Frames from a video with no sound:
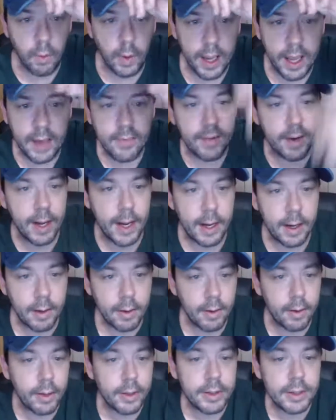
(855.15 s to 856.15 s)
We haven't had a
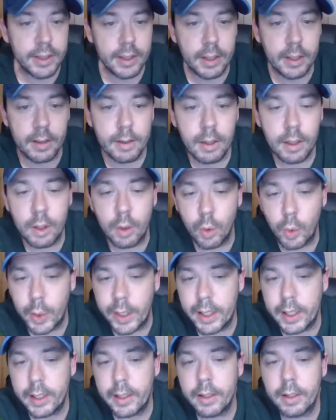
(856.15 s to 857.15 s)
nurse in a
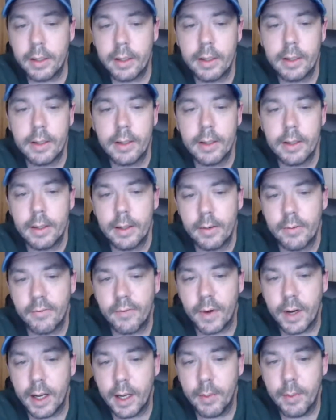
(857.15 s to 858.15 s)
week
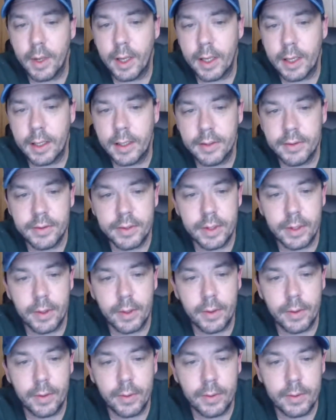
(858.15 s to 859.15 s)
for Emily,
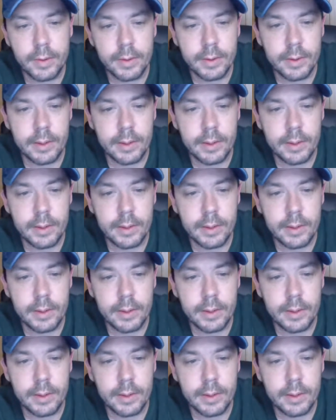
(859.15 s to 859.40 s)
so